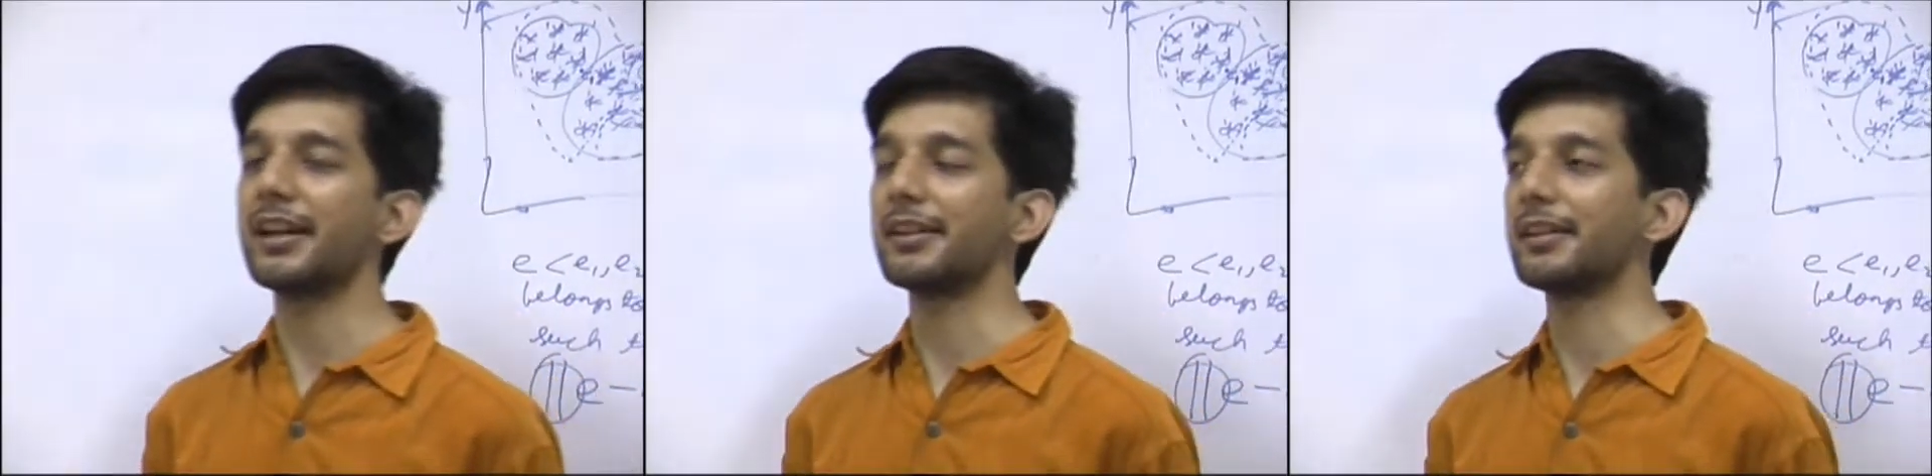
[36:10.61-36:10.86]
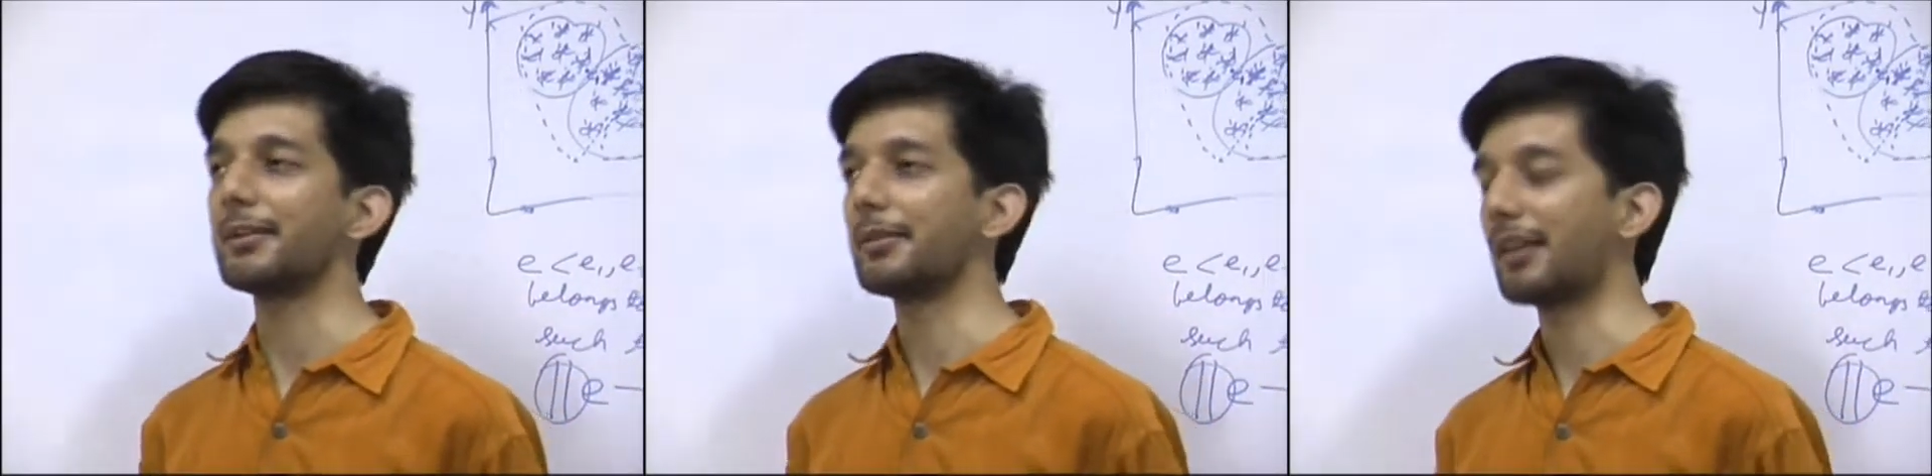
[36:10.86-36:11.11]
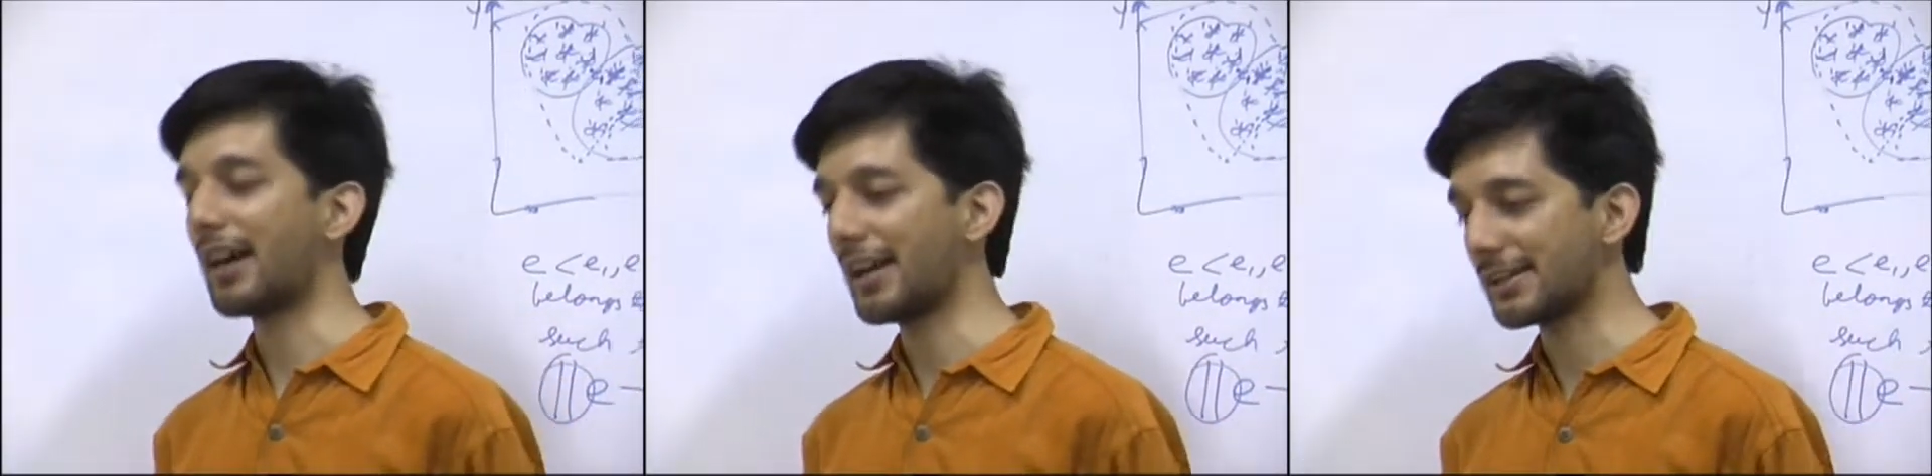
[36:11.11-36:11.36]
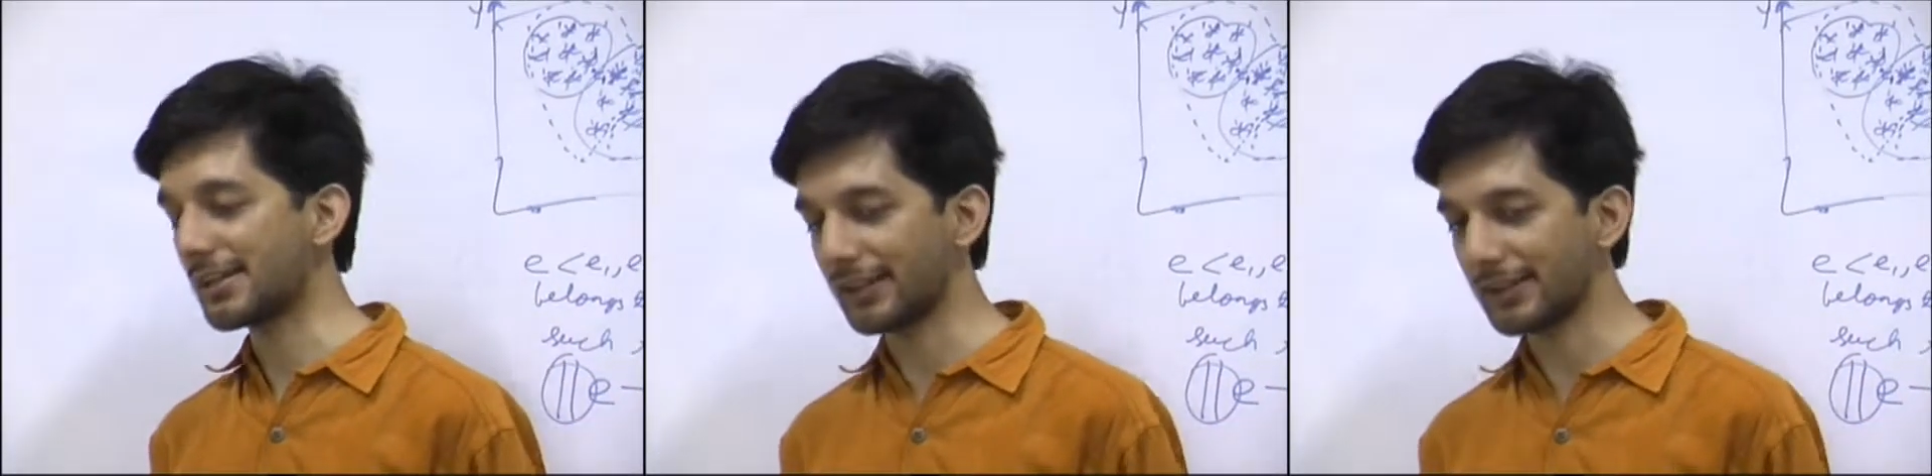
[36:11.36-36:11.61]

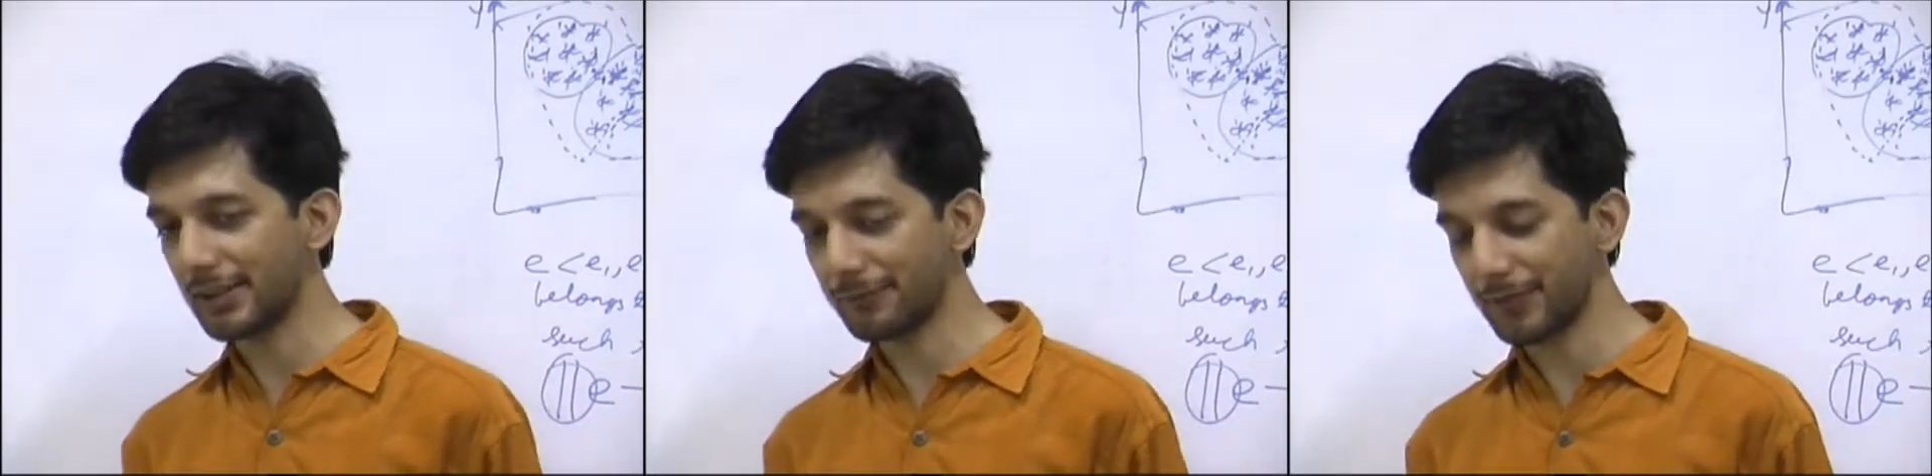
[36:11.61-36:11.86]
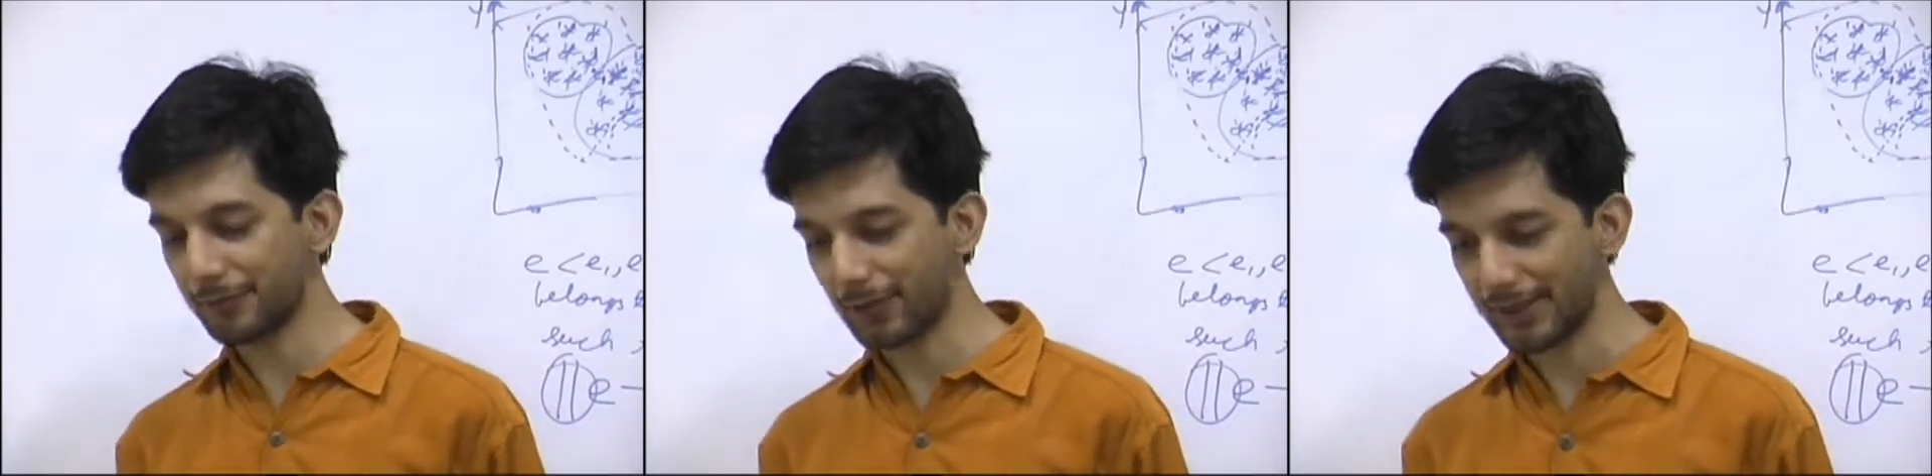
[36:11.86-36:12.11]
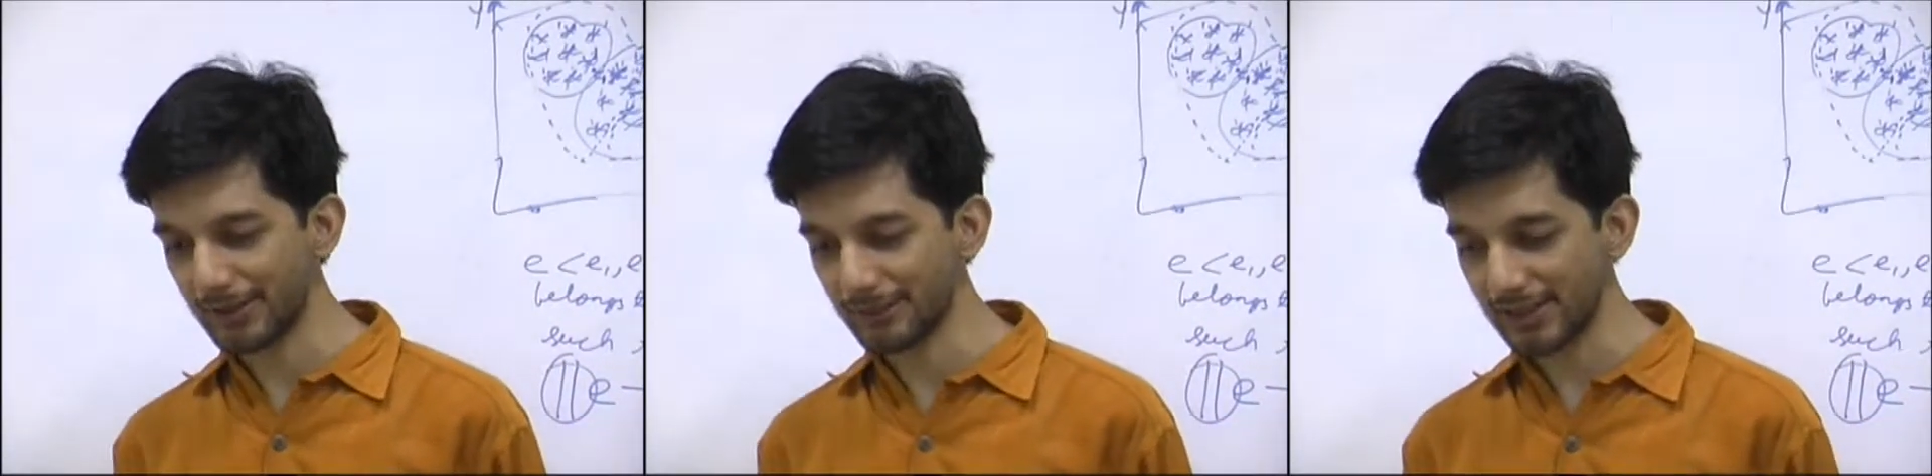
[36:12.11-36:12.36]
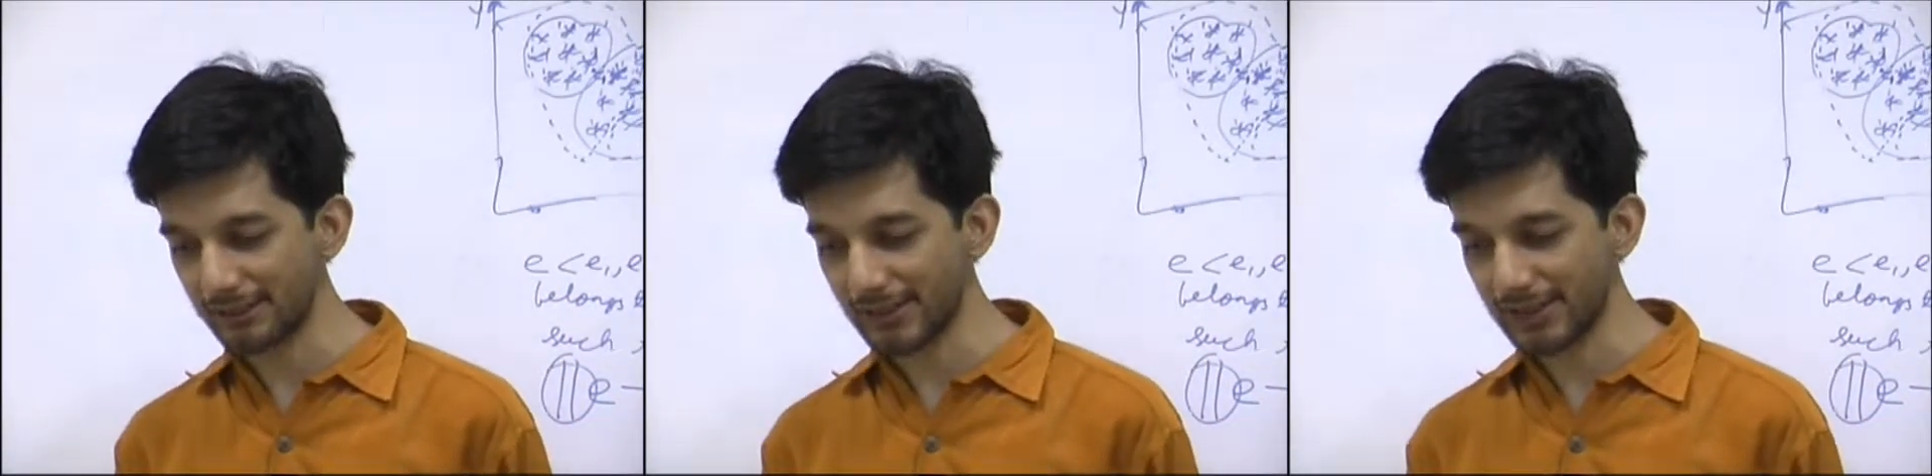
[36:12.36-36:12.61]
I started off with
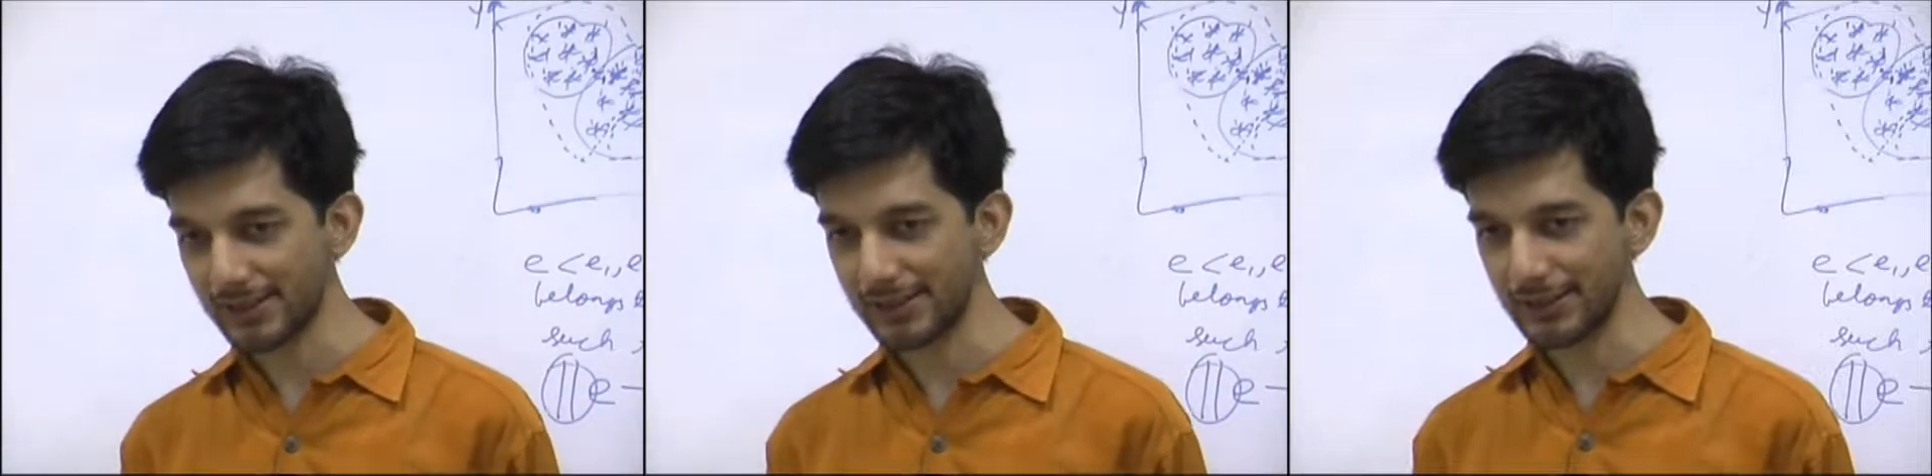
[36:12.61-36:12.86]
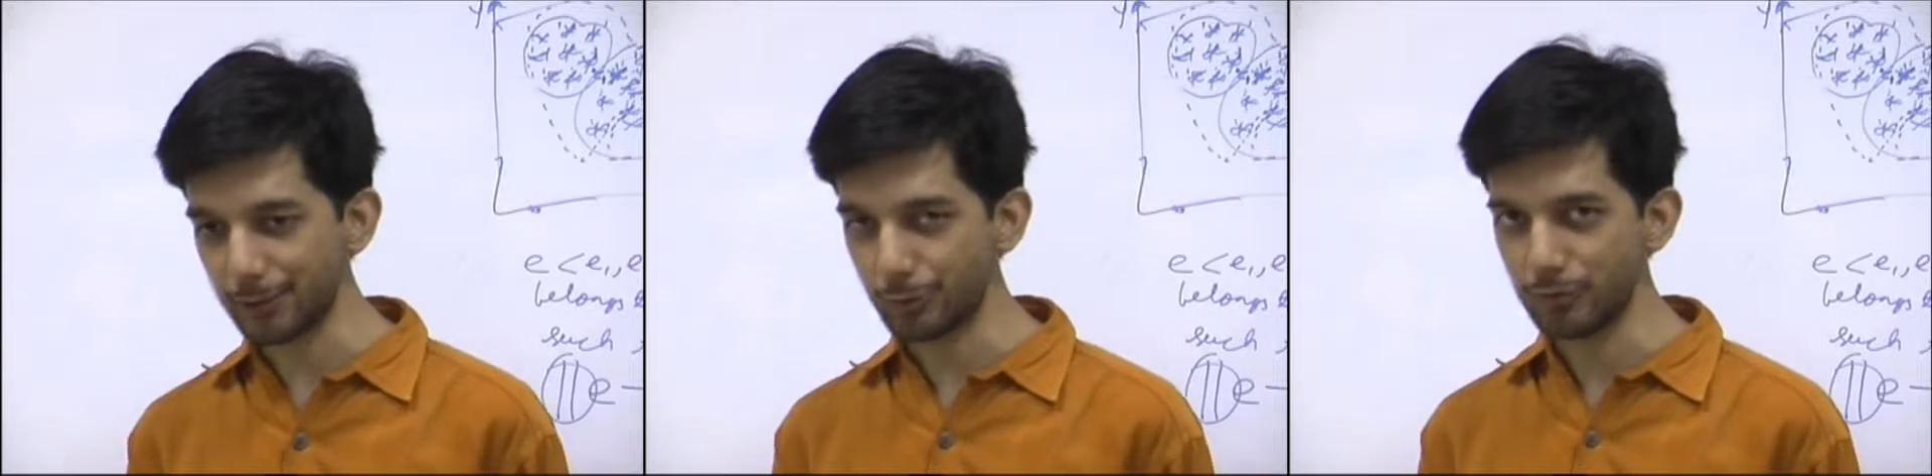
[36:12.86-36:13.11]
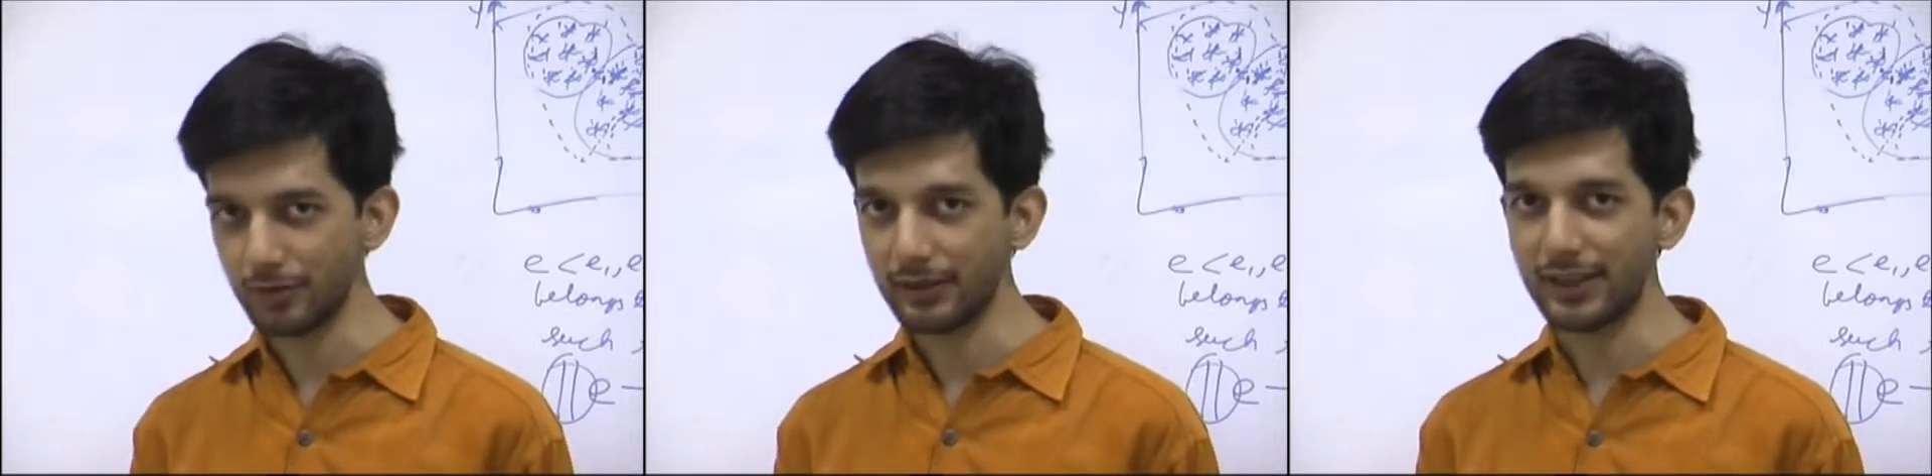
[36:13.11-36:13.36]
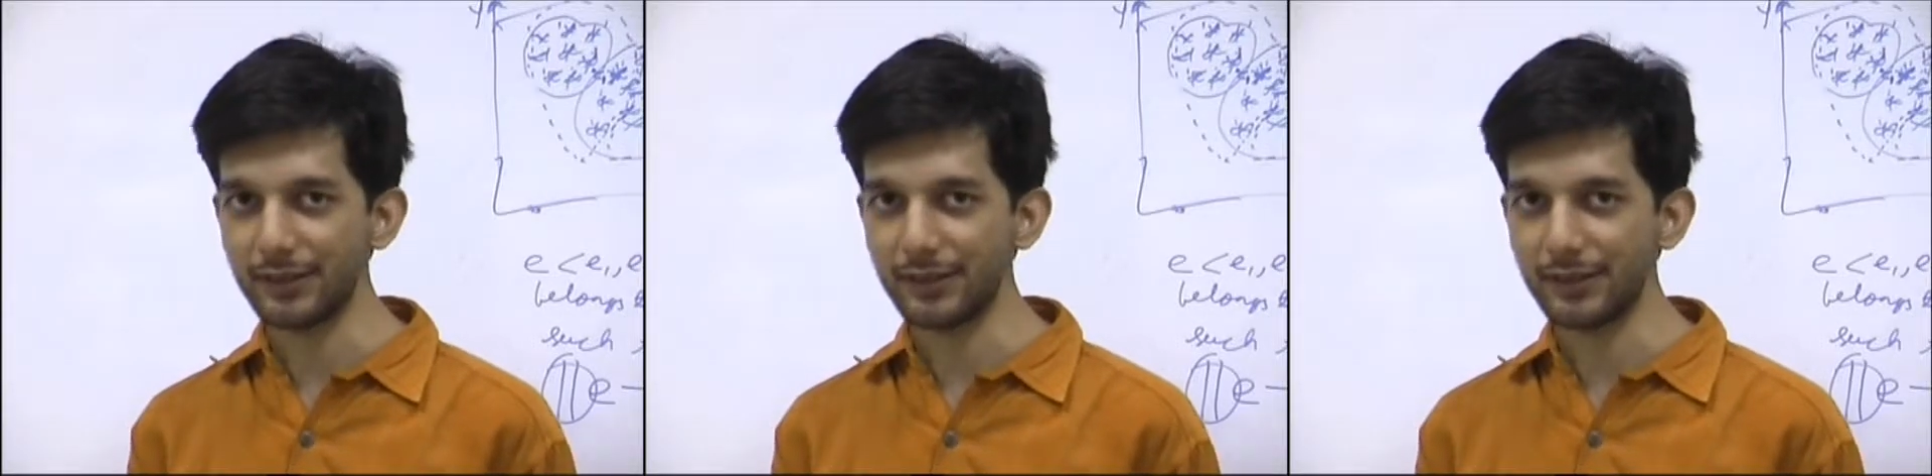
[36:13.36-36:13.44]
random C1 and C2.